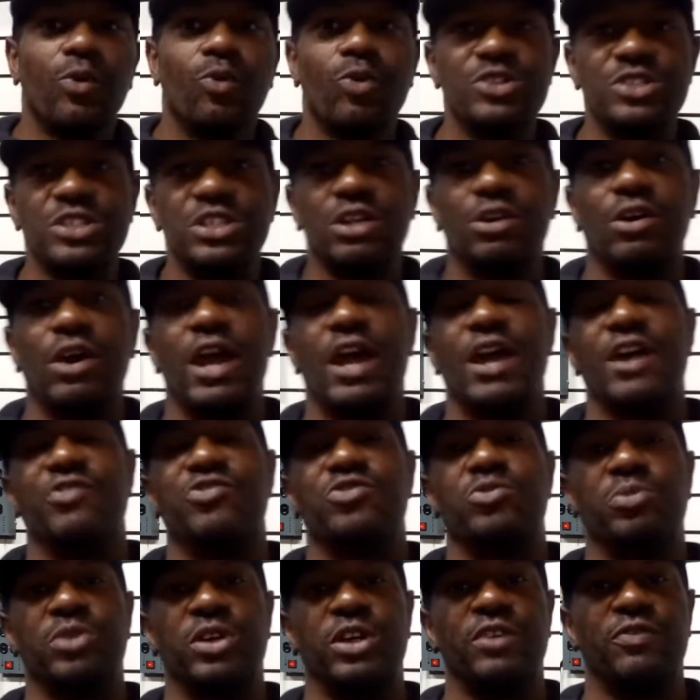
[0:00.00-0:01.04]
we still have
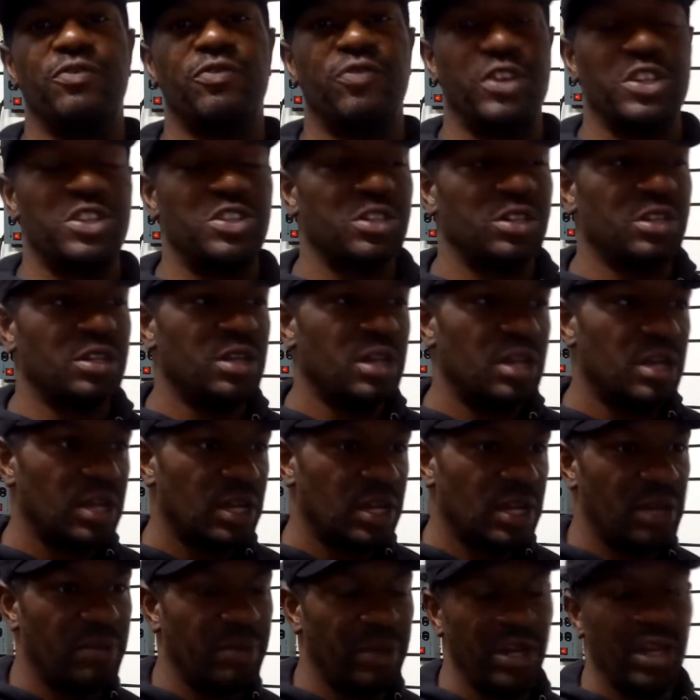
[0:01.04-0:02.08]
some good fishing
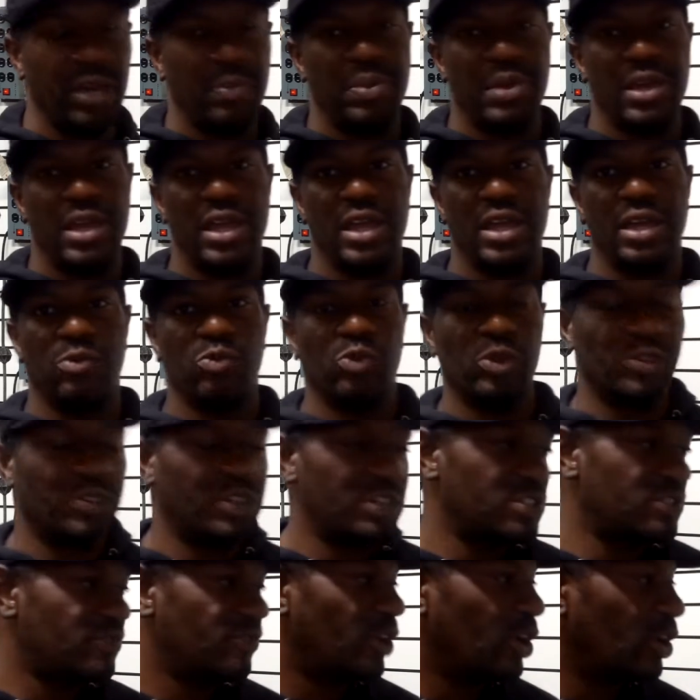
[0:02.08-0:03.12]
coming up ahead with
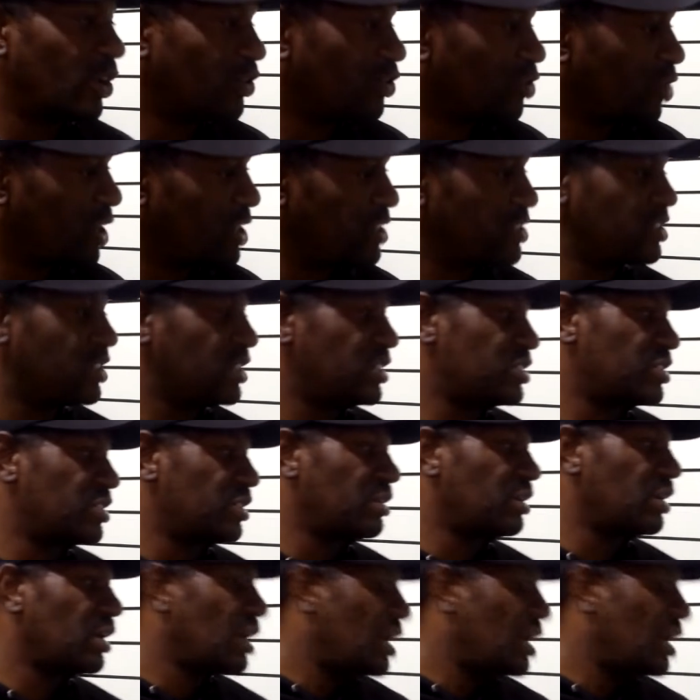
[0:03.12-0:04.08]
this fall transition.